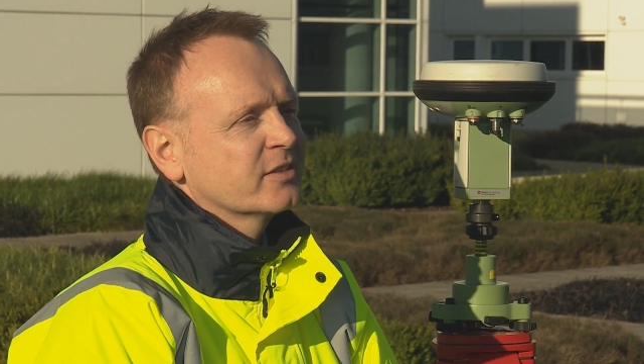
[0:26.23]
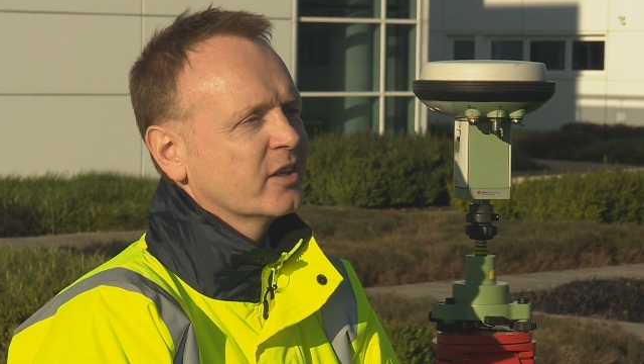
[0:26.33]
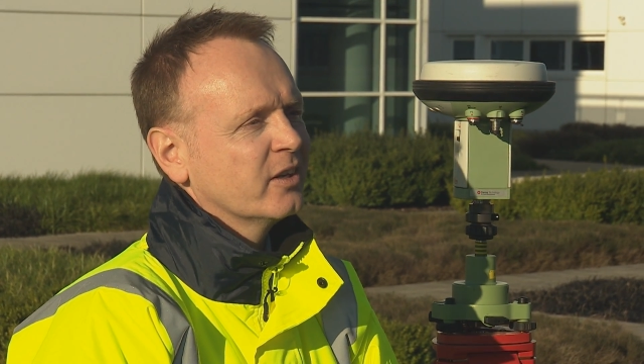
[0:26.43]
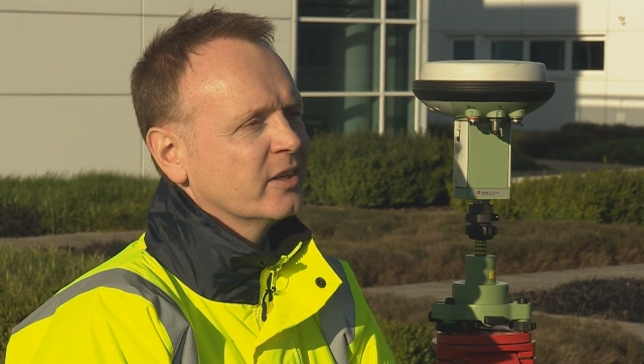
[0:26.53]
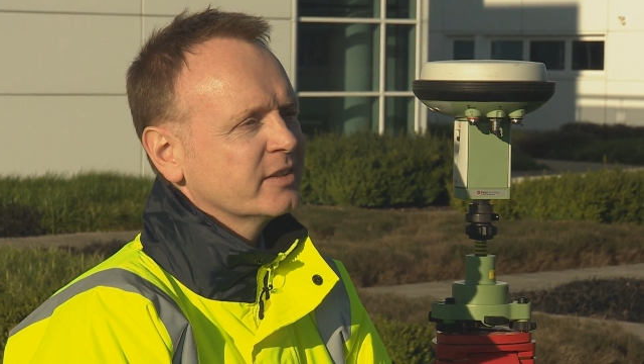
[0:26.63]

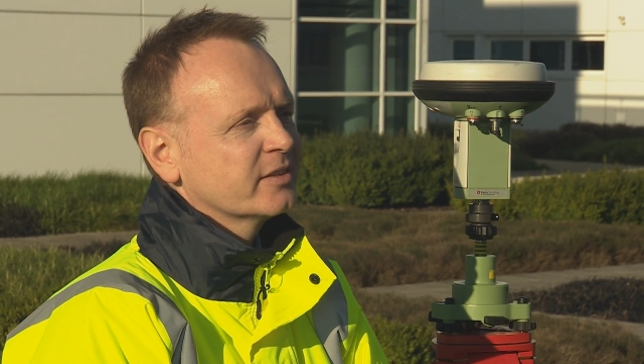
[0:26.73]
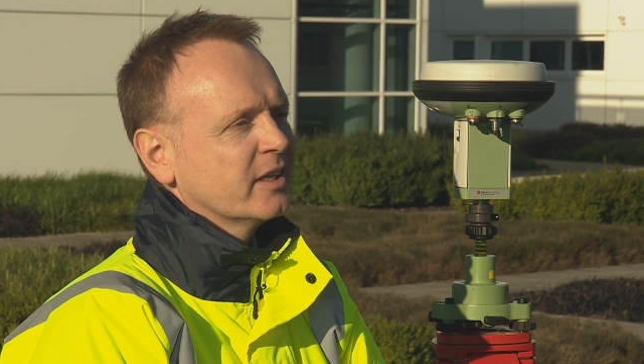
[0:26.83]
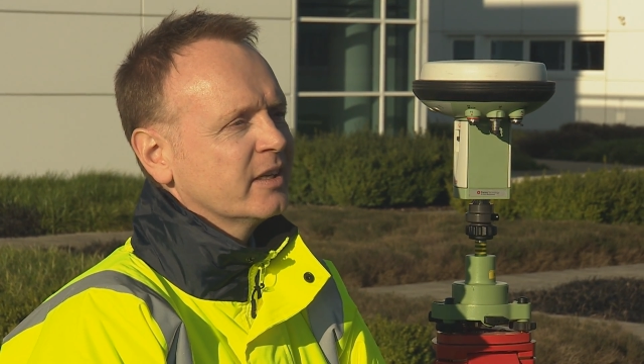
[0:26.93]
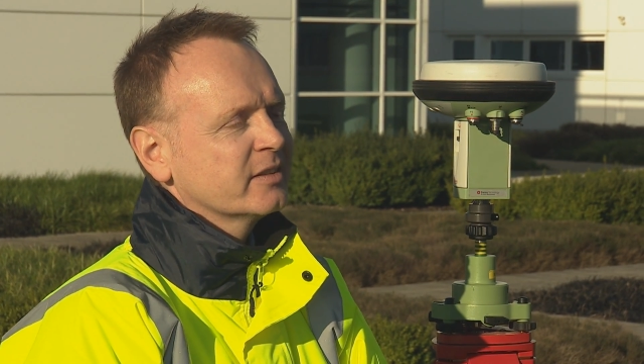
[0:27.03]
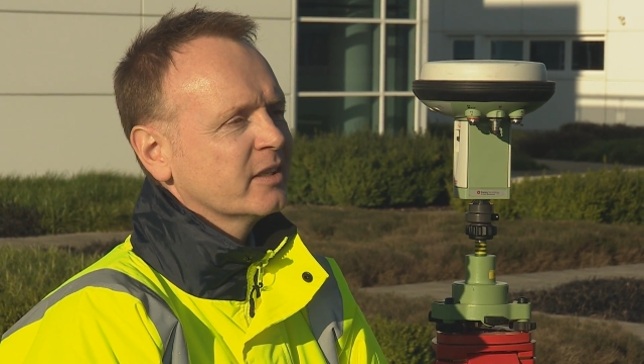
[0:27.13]
So it's uh,
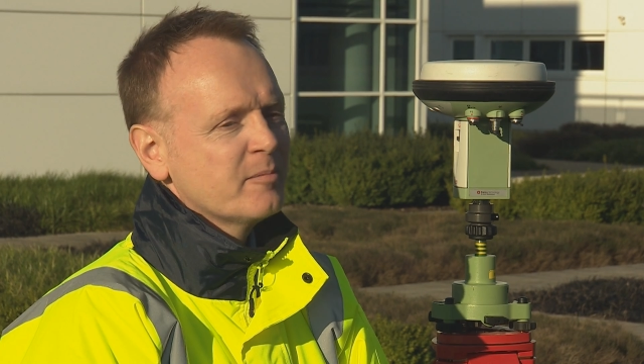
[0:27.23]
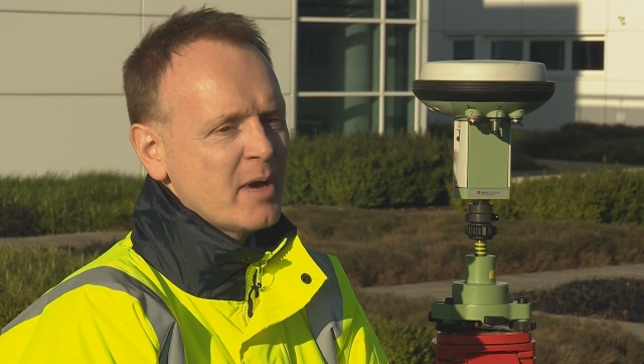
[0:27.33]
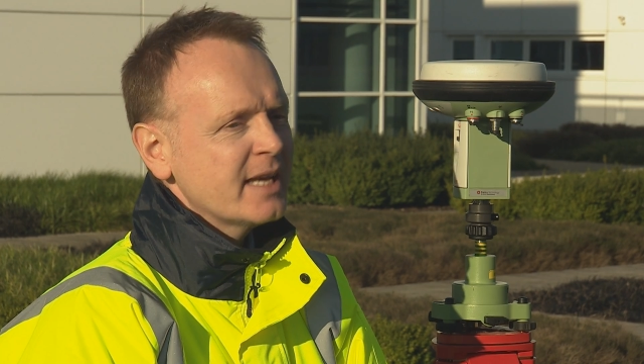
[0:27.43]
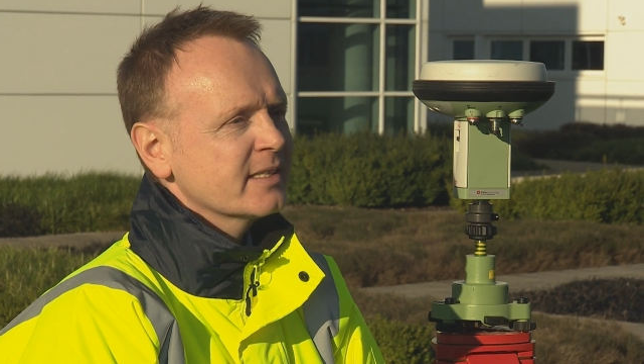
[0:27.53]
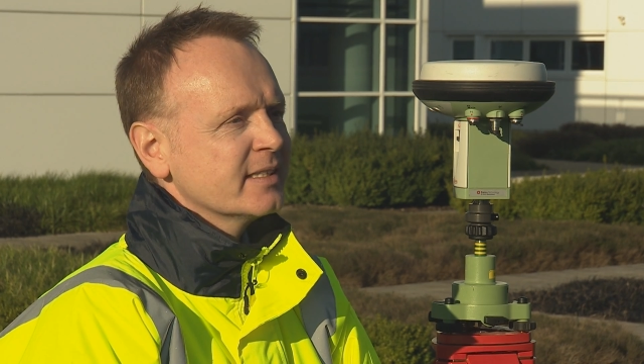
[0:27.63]
it's an
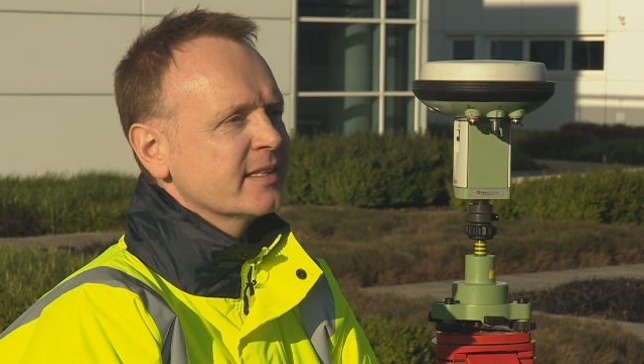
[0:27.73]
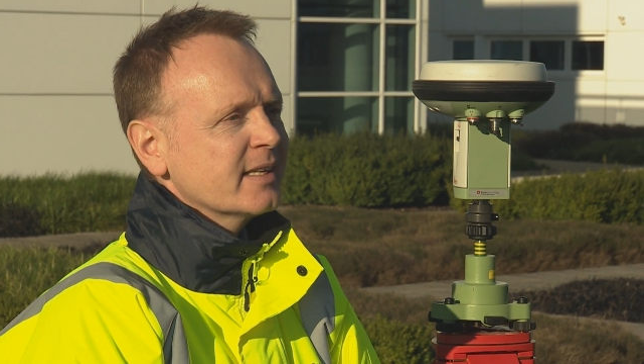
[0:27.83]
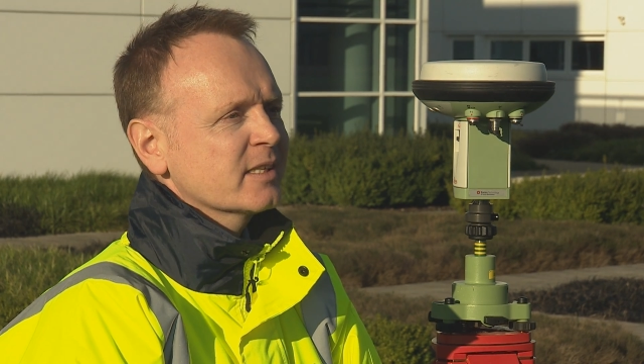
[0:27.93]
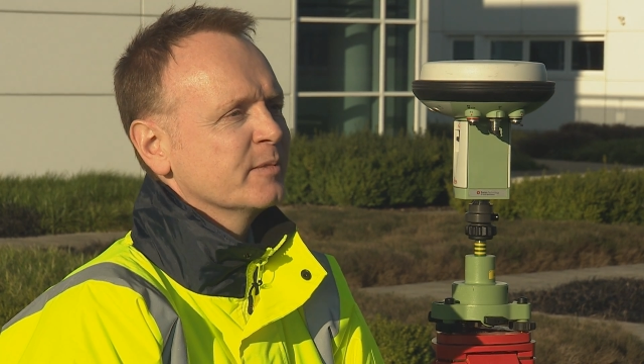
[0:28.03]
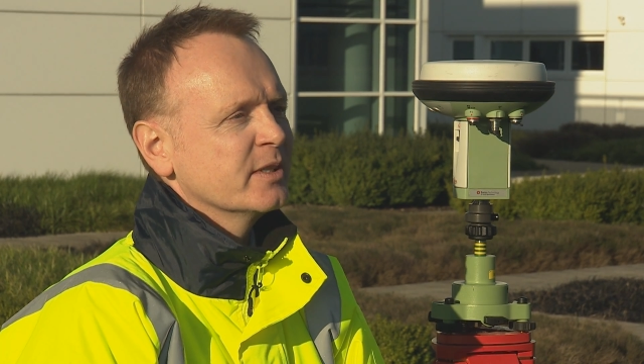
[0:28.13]
amazing
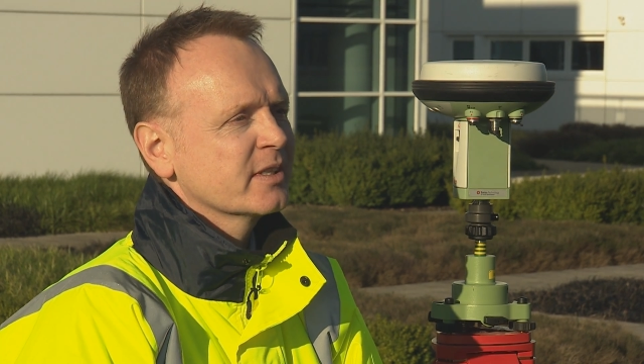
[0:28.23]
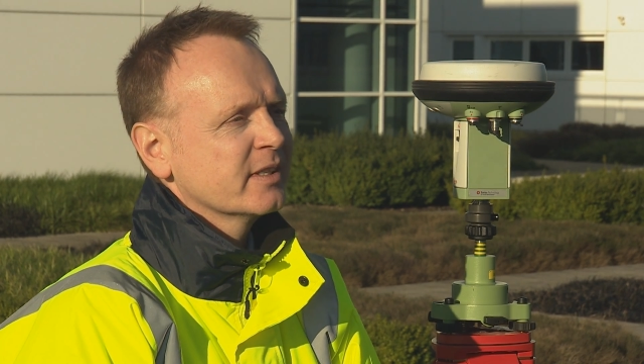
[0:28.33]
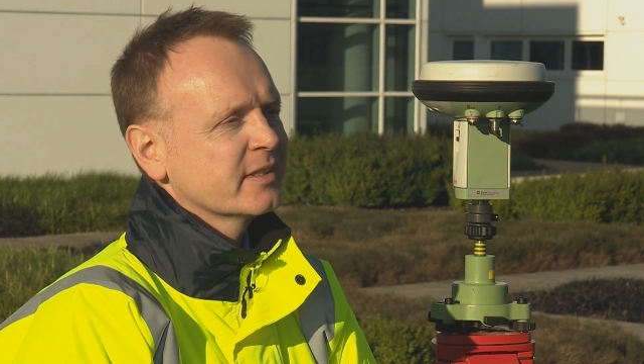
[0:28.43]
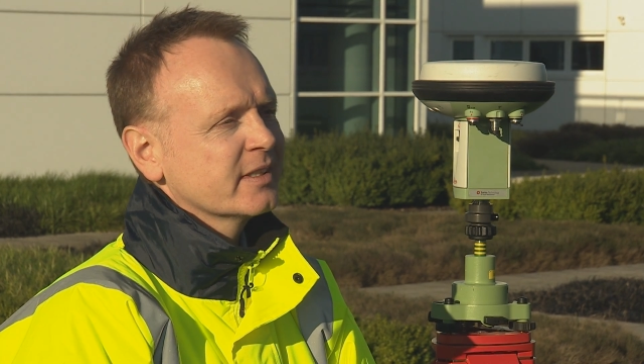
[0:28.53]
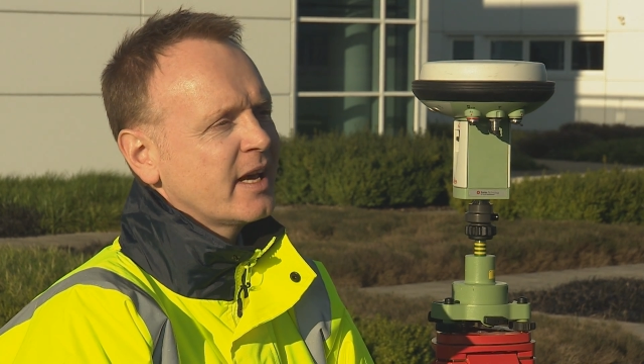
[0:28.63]
testament to,
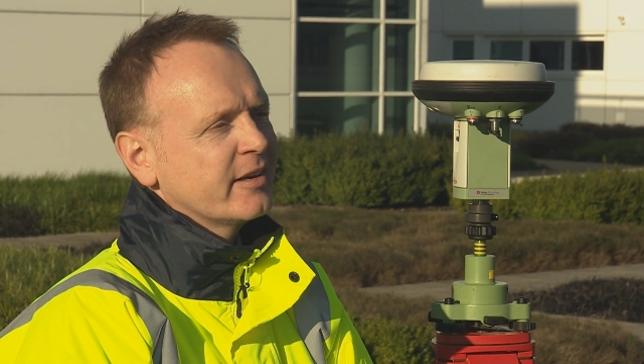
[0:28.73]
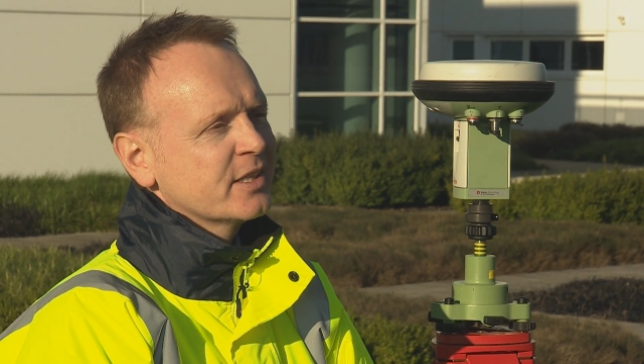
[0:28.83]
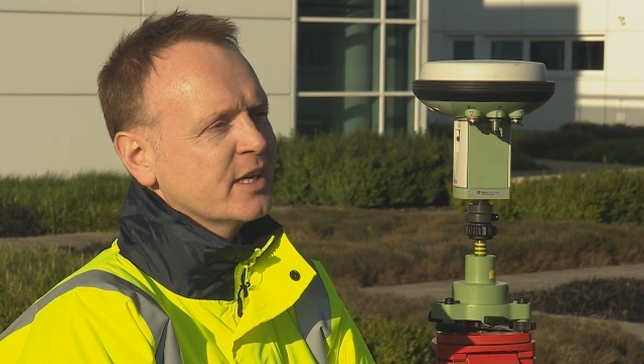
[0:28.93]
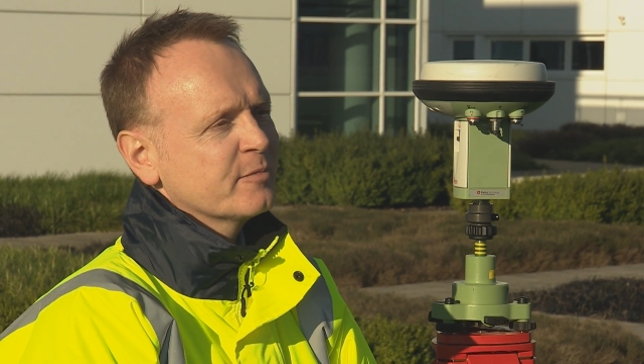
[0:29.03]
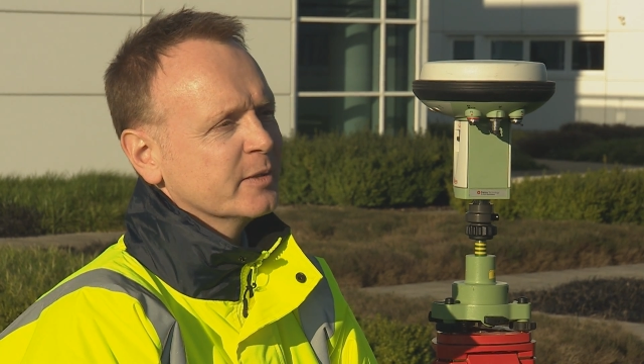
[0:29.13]
to their
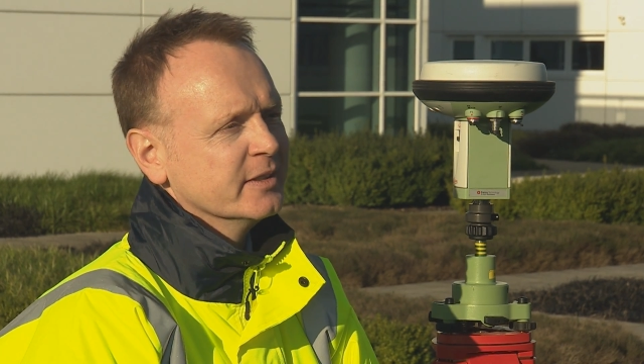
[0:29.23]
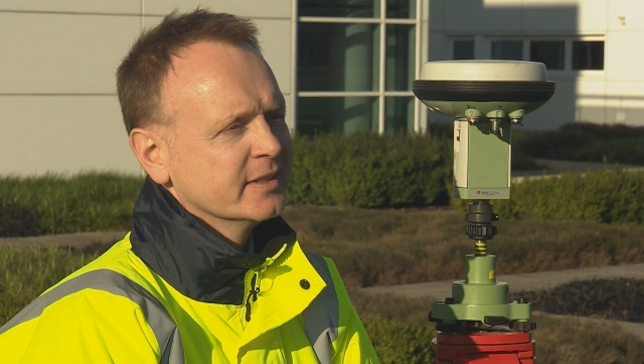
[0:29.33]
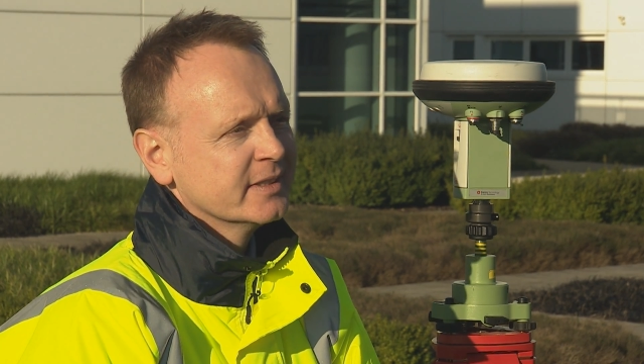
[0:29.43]
achievement.